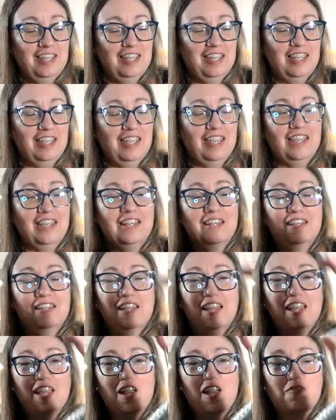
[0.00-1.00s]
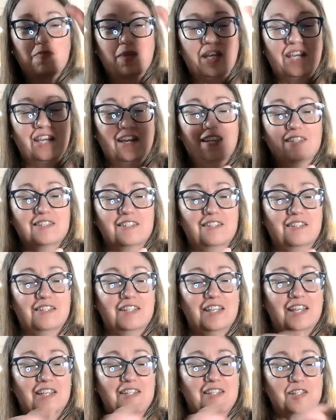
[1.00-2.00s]
And I have my cast on
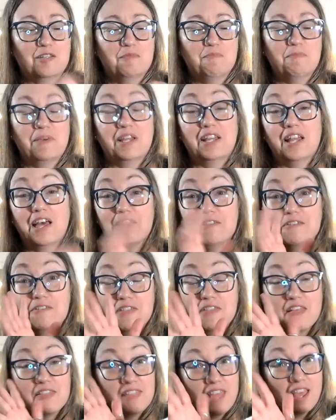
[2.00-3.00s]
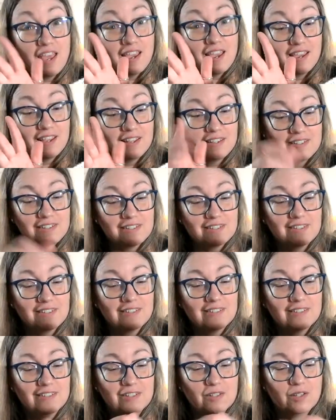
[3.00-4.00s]
end. But other than that,
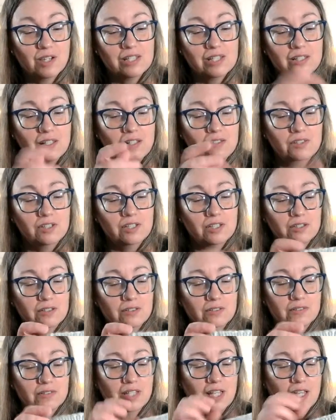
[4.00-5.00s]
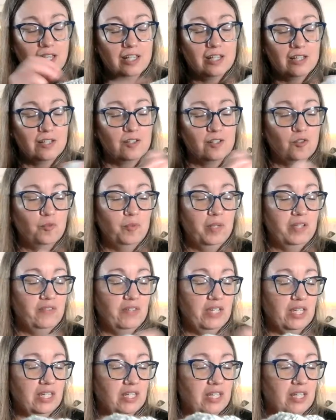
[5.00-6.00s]
you guys all know that
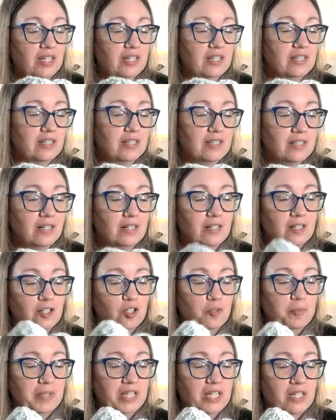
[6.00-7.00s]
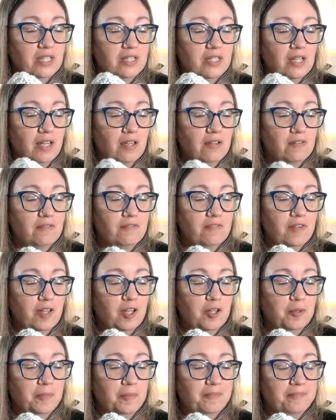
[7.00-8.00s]
weaving in ends is a little bit of
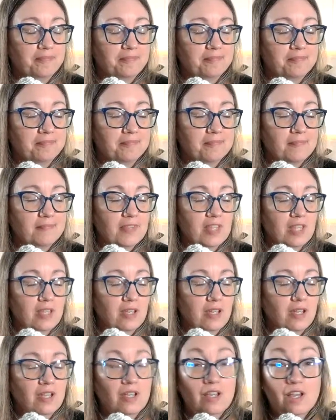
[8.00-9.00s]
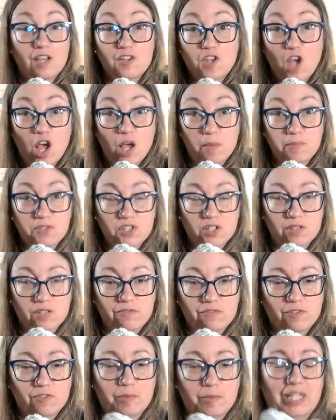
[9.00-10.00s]
an option
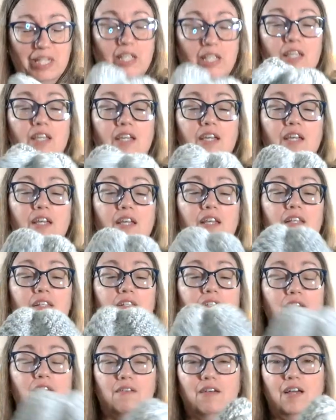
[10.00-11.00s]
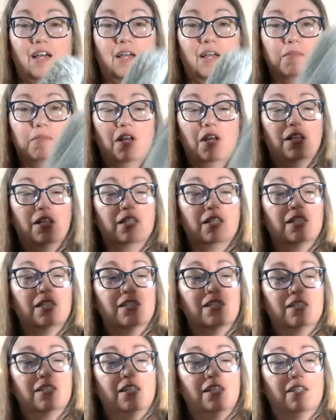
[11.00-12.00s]
for me. So I'm calling this
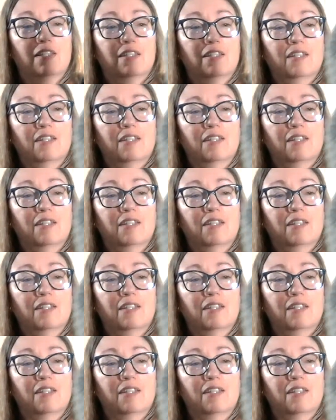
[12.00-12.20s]
done.